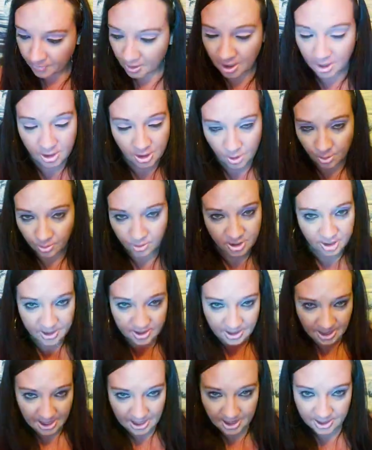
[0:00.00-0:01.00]
And you were
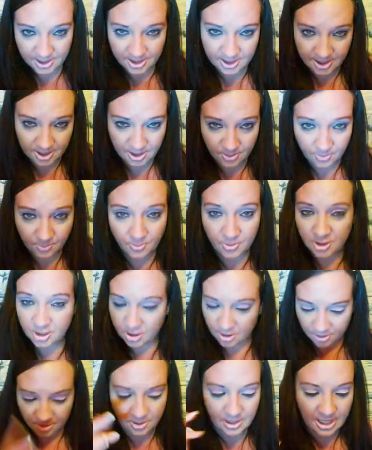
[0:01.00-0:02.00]
just kind to them, but
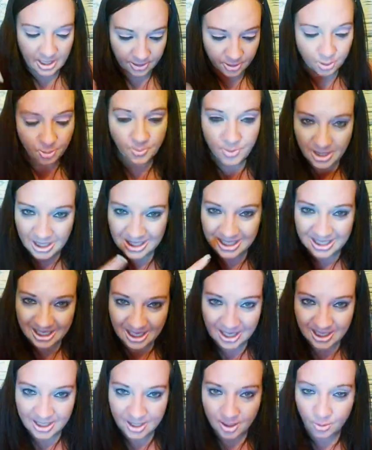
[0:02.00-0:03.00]
you're now you're being
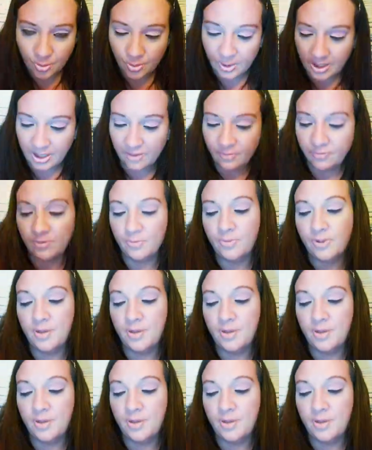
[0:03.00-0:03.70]
guided away from